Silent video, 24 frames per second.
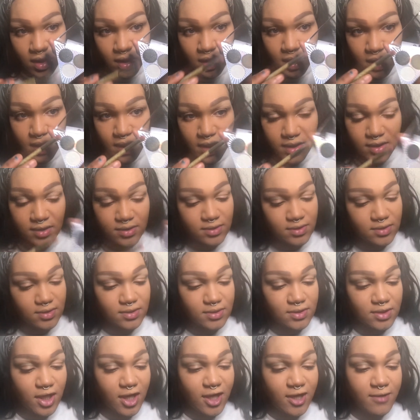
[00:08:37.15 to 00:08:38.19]

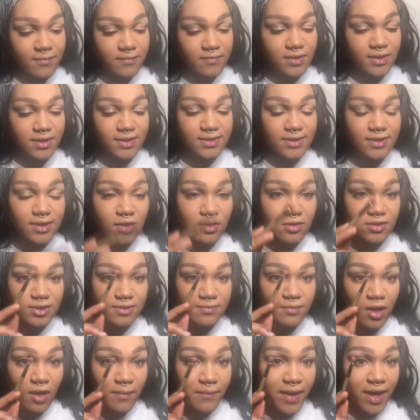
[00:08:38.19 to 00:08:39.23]
and this little
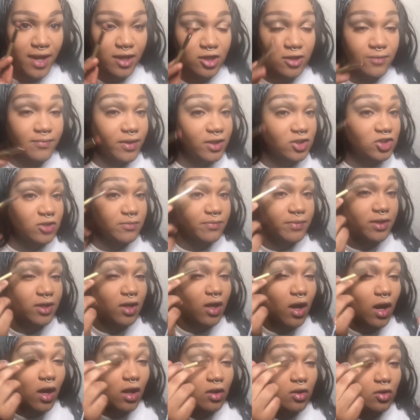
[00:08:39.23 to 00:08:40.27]
small packer brush, and put it
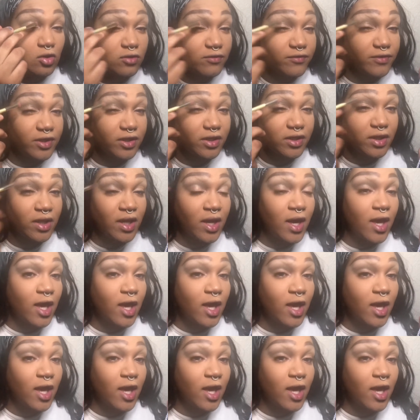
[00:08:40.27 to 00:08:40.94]
all over